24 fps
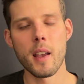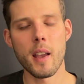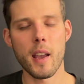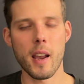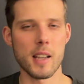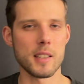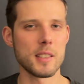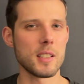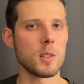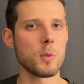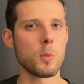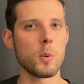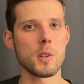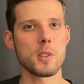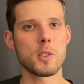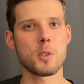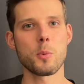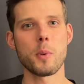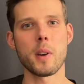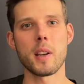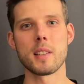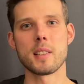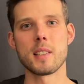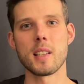And then once
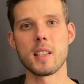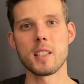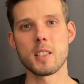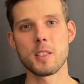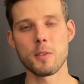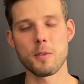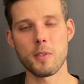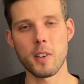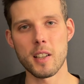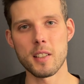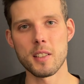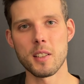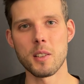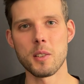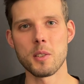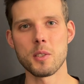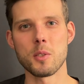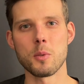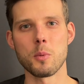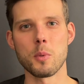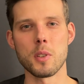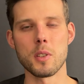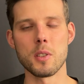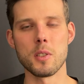we identify those,
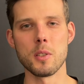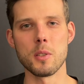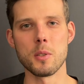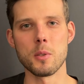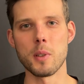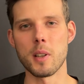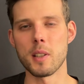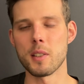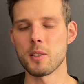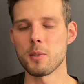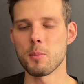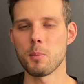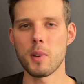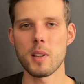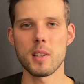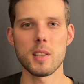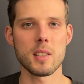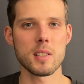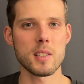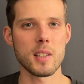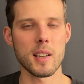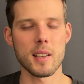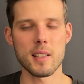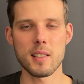we do as many
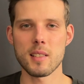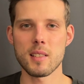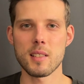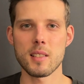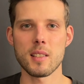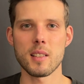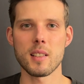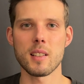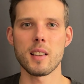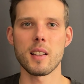tests